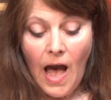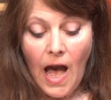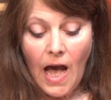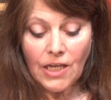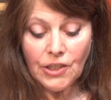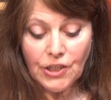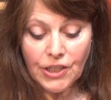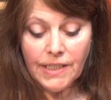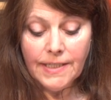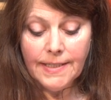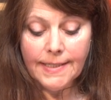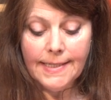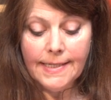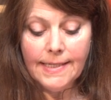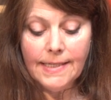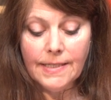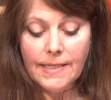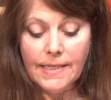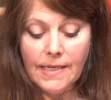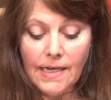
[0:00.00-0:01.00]
And she
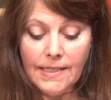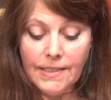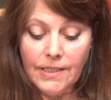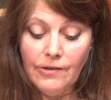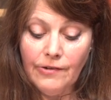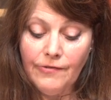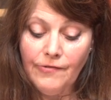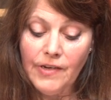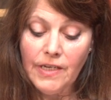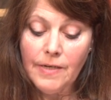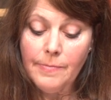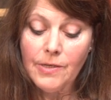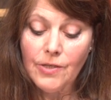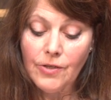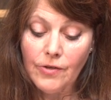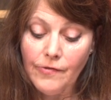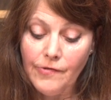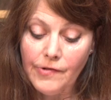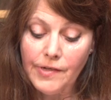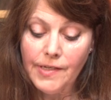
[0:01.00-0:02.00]
sees the idea of freedom as
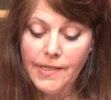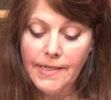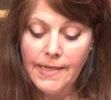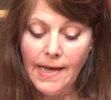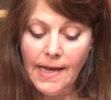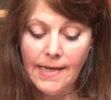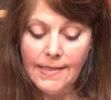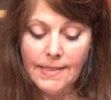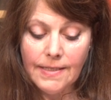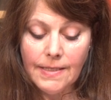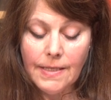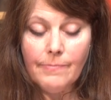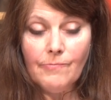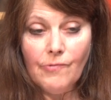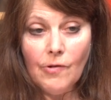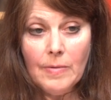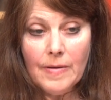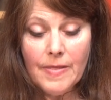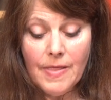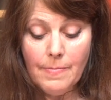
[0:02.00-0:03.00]
sovereignty as
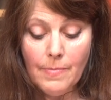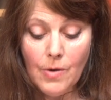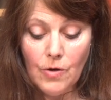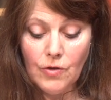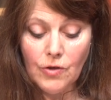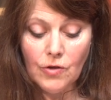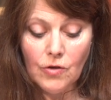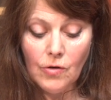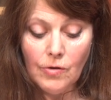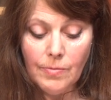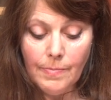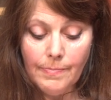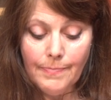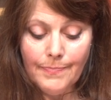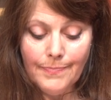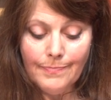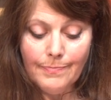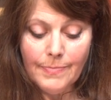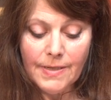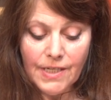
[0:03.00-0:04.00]
probably the most
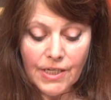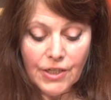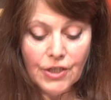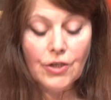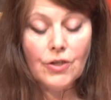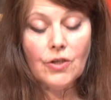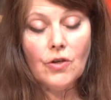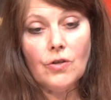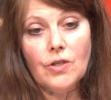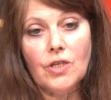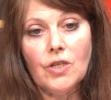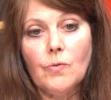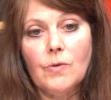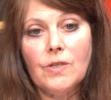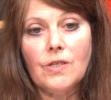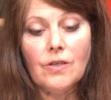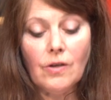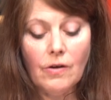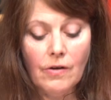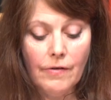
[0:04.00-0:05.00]
pernicious
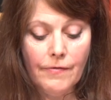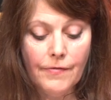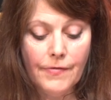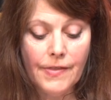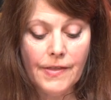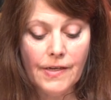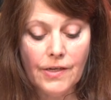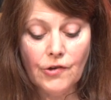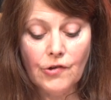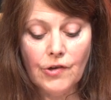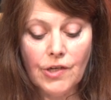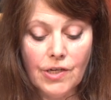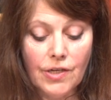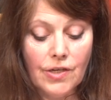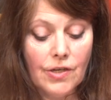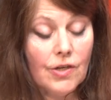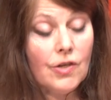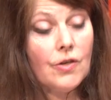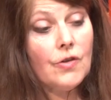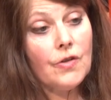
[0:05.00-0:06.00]
consequence of the
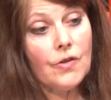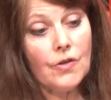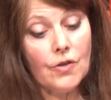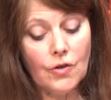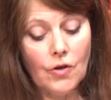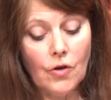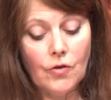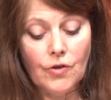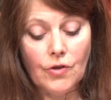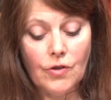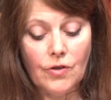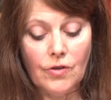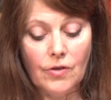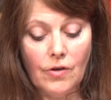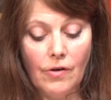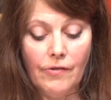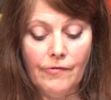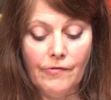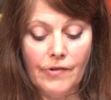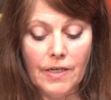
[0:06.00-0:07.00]
tradition's notion
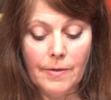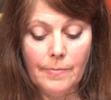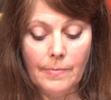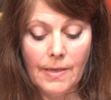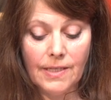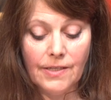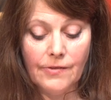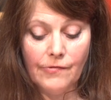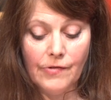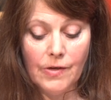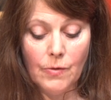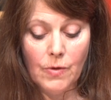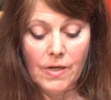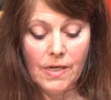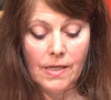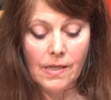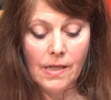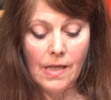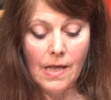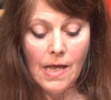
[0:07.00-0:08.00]
of freedom as free
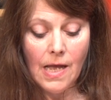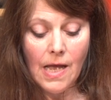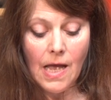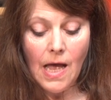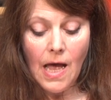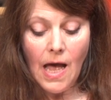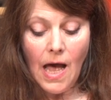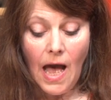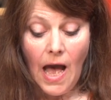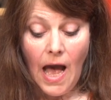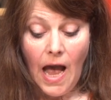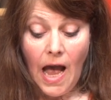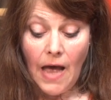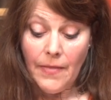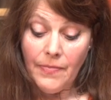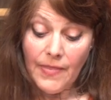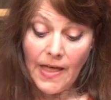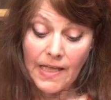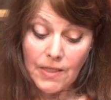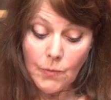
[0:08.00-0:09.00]
will.
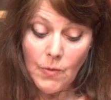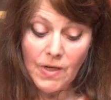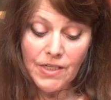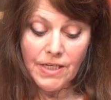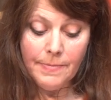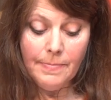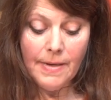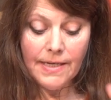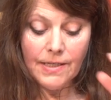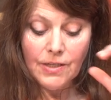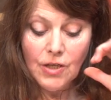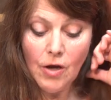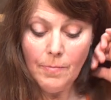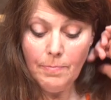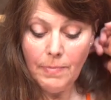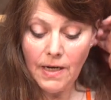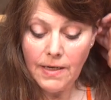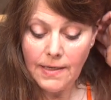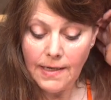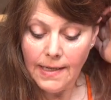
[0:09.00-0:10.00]
And that's why she makes her
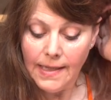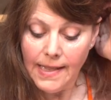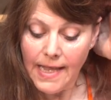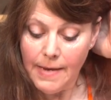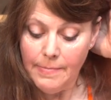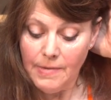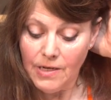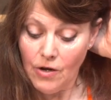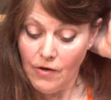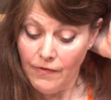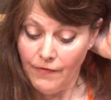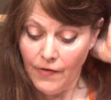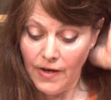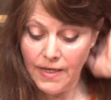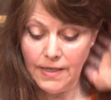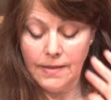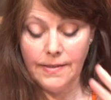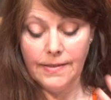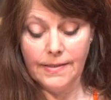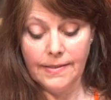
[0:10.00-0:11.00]
blunt claim in her
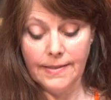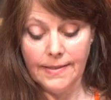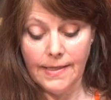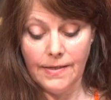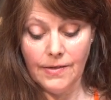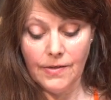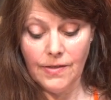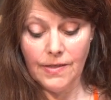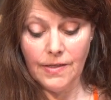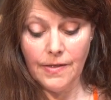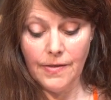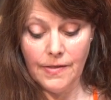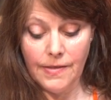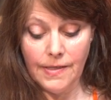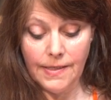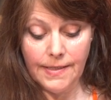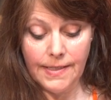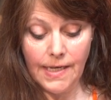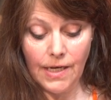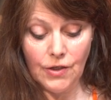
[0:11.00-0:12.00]
final sentence in
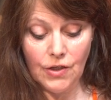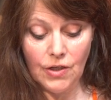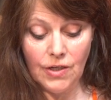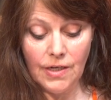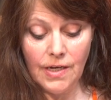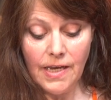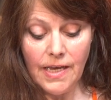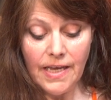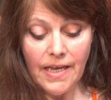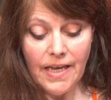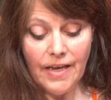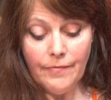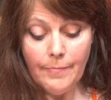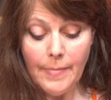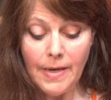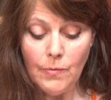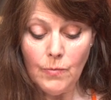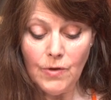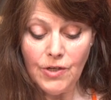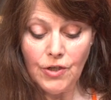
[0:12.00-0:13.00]
this section: if
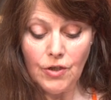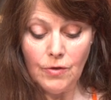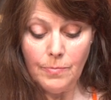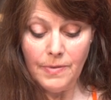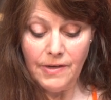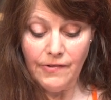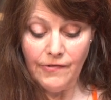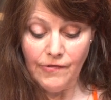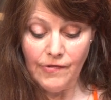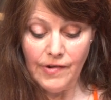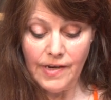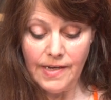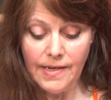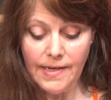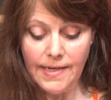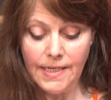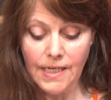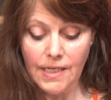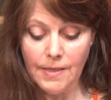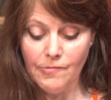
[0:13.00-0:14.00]
men wish to be free,
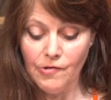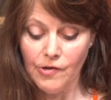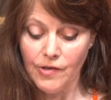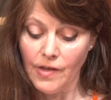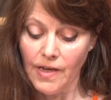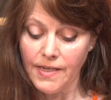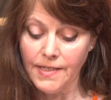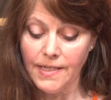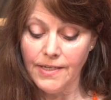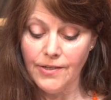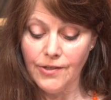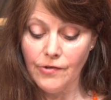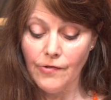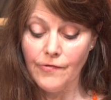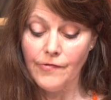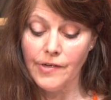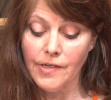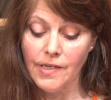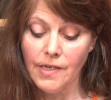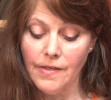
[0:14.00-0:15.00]
it is precisely
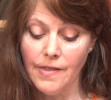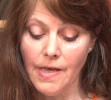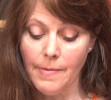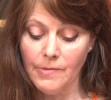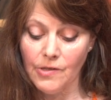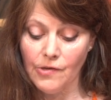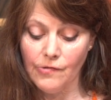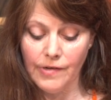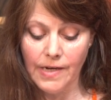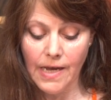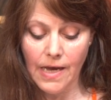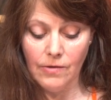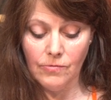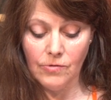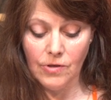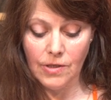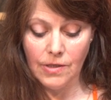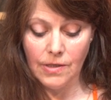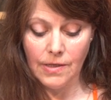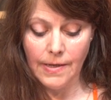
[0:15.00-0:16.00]
sovereignty they must
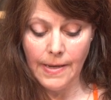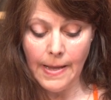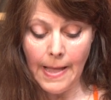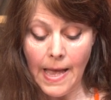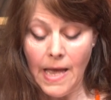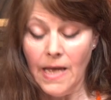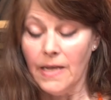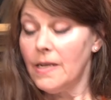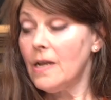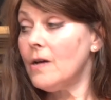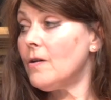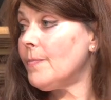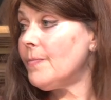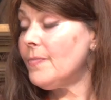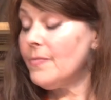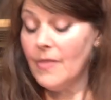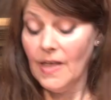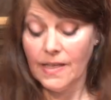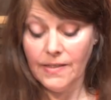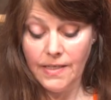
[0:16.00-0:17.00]
renounce. Now,
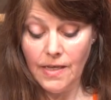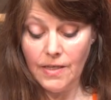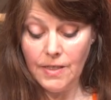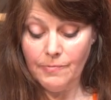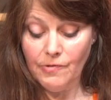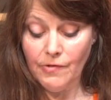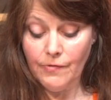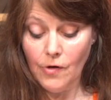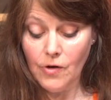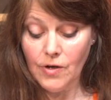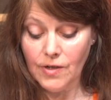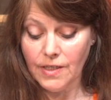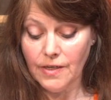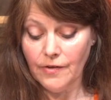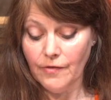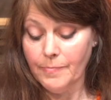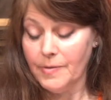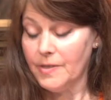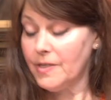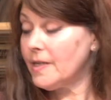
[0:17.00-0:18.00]
that sounds
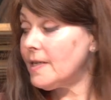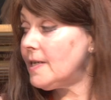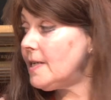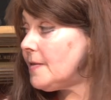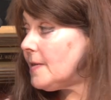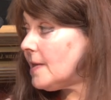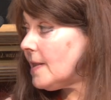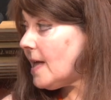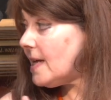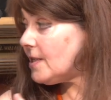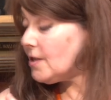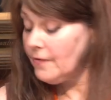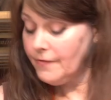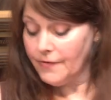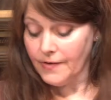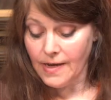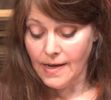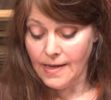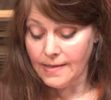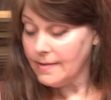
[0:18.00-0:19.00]
provocative, particularly in the light
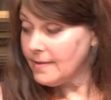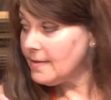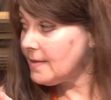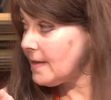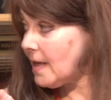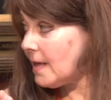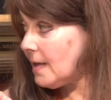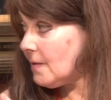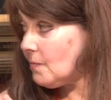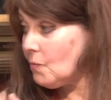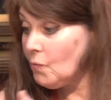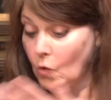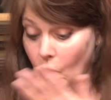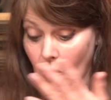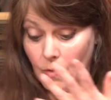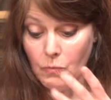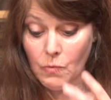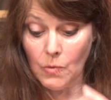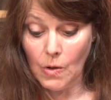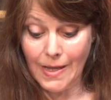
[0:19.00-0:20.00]
of Kant and
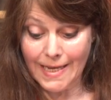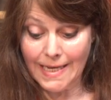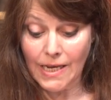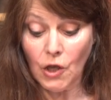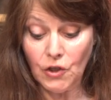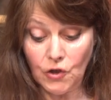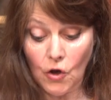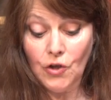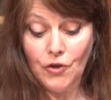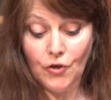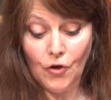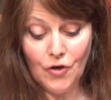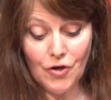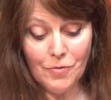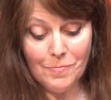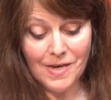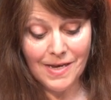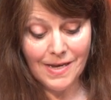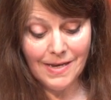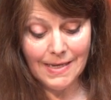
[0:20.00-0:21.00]

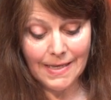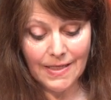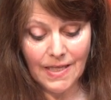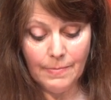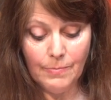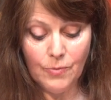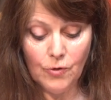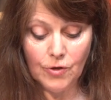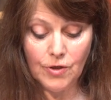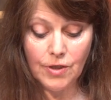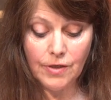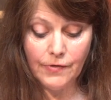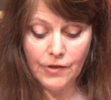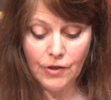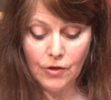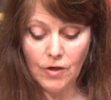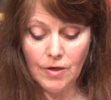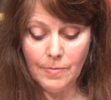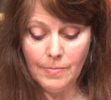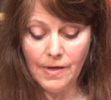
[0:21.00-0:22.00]
autonomy, the importance of
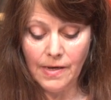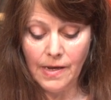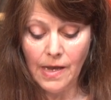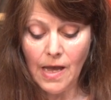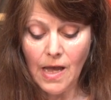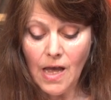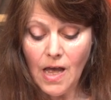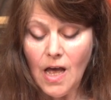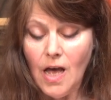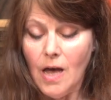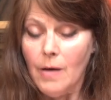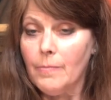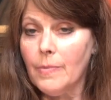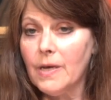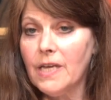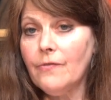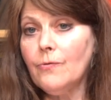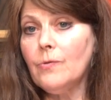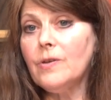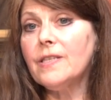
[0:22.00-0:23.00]
autonomy.
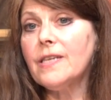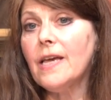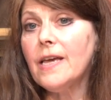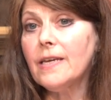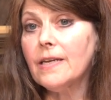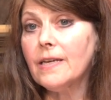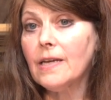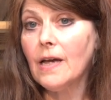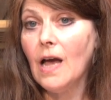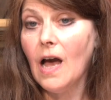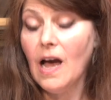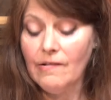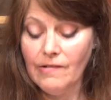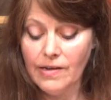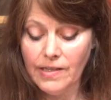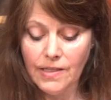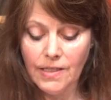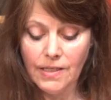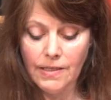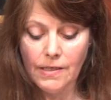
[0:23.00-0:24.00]
But if we take
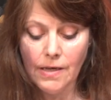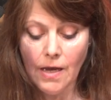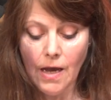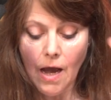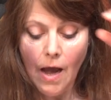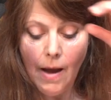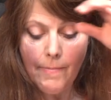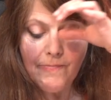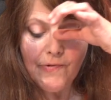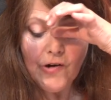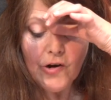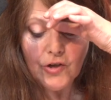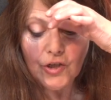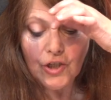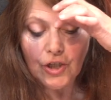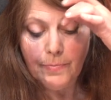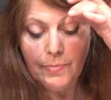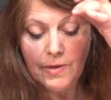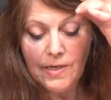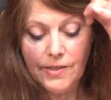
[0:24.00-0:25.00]
Arendt's approach
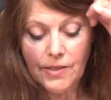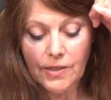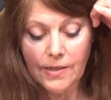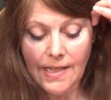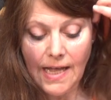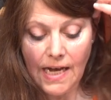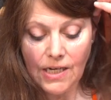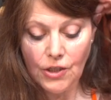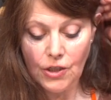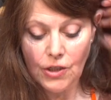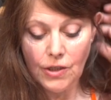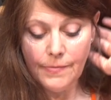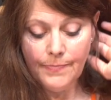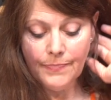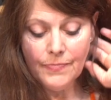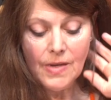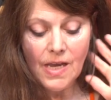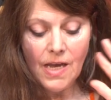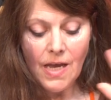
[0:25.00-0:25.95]
to political action,